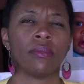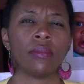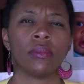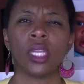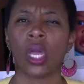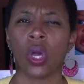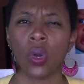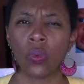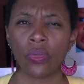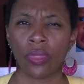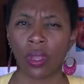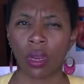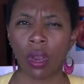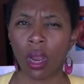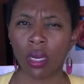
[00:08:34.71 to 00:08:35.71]
No,
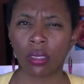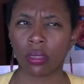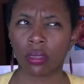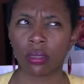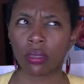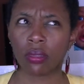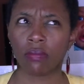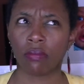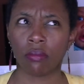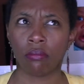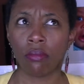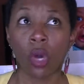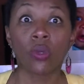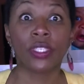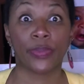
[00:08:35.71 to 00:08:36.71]
there aren't.
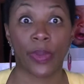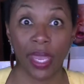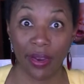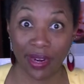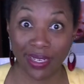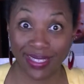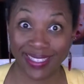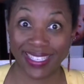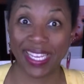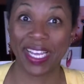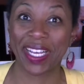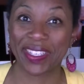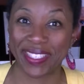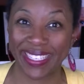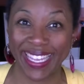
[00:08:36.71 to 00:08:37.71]
Most parents,
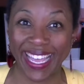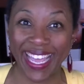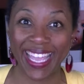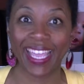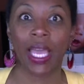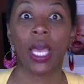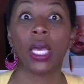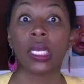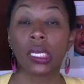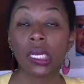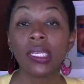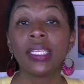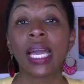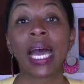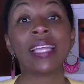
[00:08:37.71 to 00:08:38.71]
I'll say,
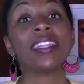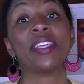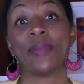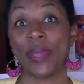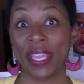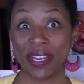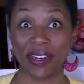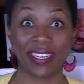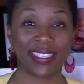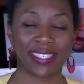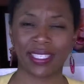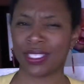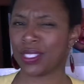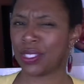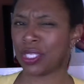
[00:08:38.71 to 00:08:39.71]
good godly
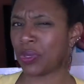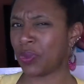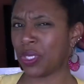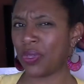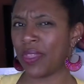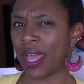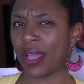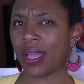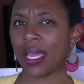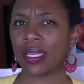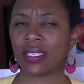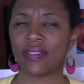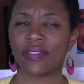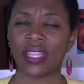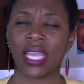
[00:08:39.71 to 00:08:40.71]
parents don't do that
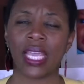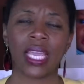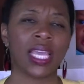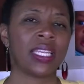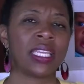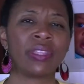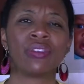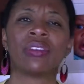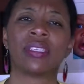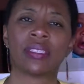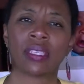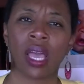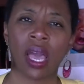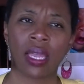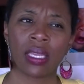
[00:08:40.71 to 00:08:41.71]
kind of thing. And neither
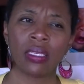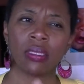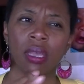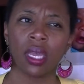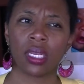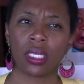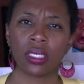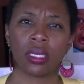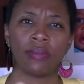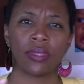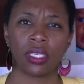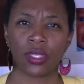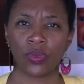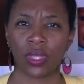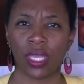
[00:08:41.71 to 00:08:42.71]
does God. He's not going to tempt
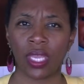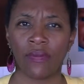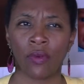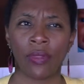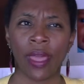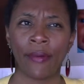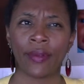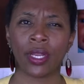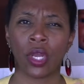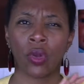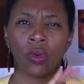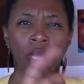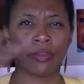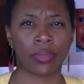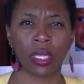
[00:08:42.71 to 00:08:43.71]
us with evil. That would
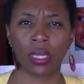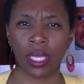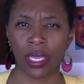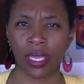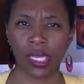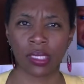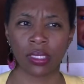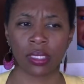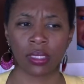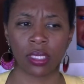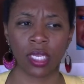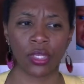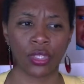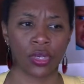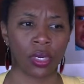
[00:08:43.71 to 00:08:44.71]
go completely against his
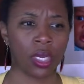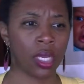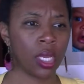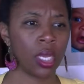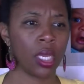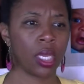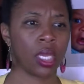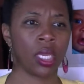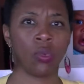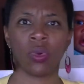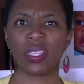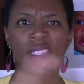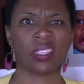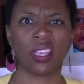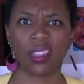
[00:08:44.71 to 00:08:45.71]
nature. He
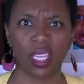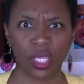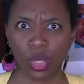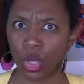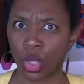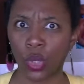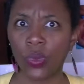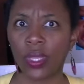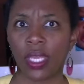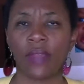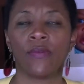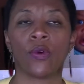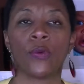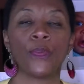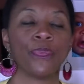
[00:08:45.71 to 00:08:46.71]
wants nothing to do with
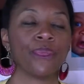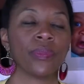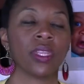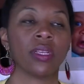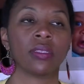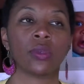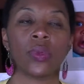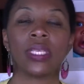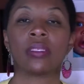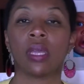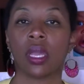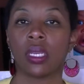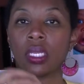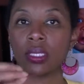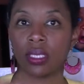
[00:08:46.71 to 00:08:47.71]
evil. So he's
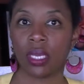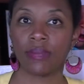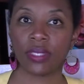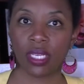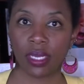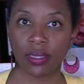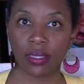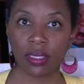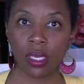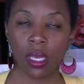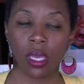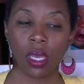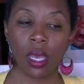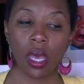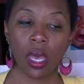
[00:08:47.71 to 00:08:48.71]
not going to tempt us.
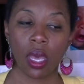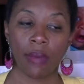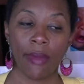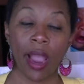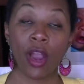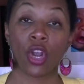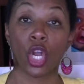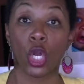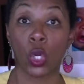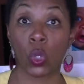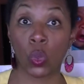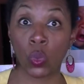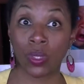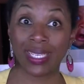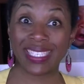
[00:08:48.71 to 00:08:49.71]
Our
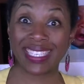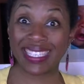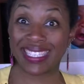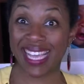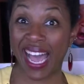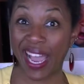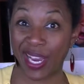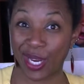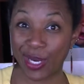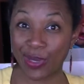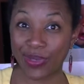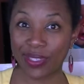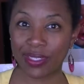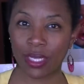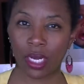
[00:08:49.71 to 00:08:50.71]
own
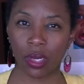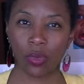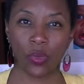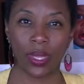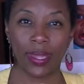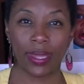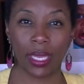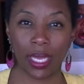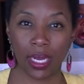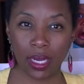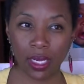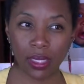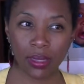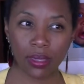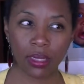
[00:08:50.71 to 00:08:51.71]
desires that are within
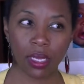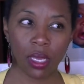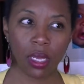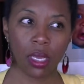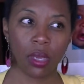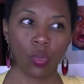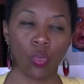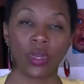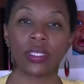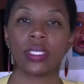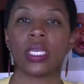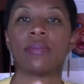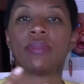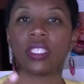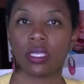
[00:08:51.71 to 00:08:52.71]
us, we're
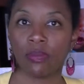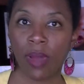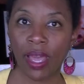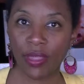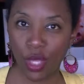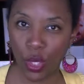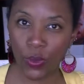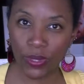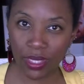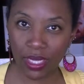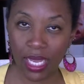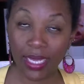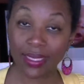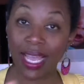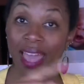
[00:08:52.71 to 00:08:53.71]
tempted by those
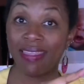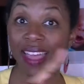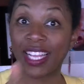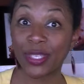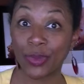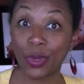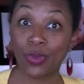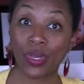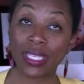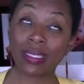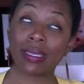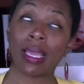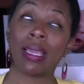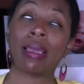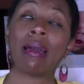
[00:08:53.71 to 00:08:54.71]
things. And that's when we
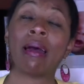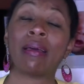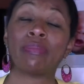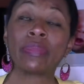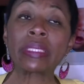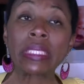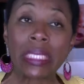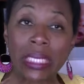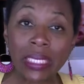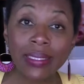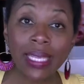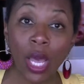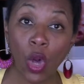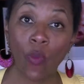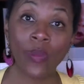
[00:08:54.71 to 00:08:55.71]
say, God,
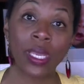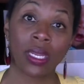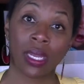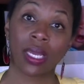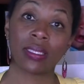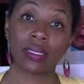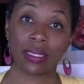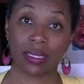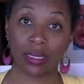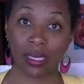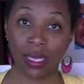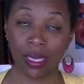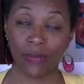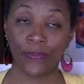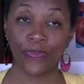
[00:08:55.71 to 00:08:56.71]
please help me not to
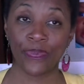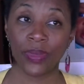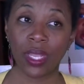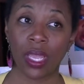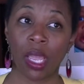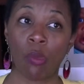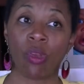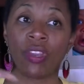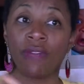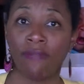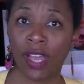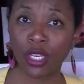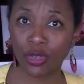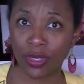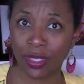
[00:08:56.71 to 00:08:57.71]
sin. And when you
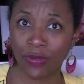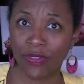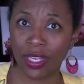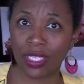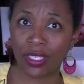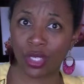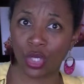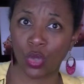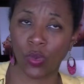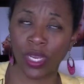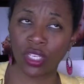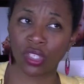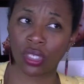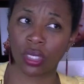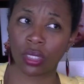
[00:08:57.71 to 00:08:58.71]
find yourself in a
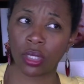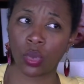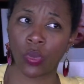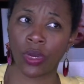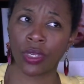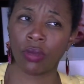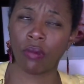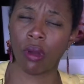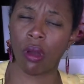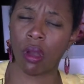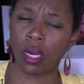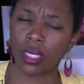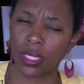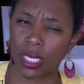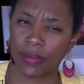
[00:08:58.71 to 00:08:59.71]
situation to where you
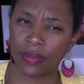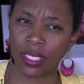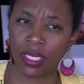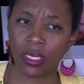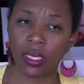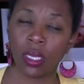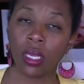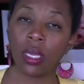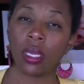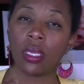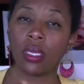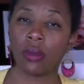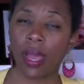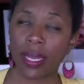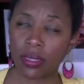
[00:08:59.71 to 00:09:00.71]
are tempted,
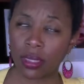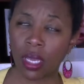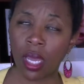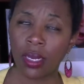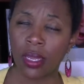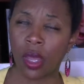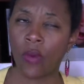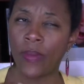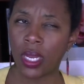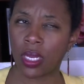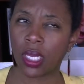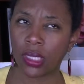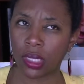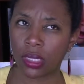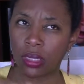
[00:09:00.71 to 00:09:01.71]
you ask God, help me
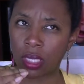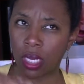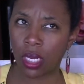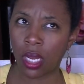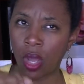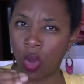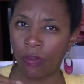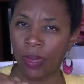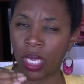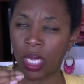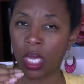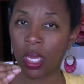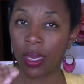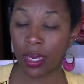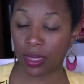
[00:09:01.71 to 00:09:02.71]
not to sin and help
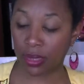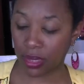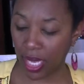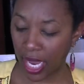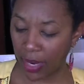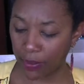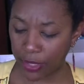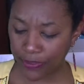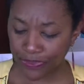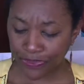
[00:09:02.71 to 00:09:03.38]
me escape.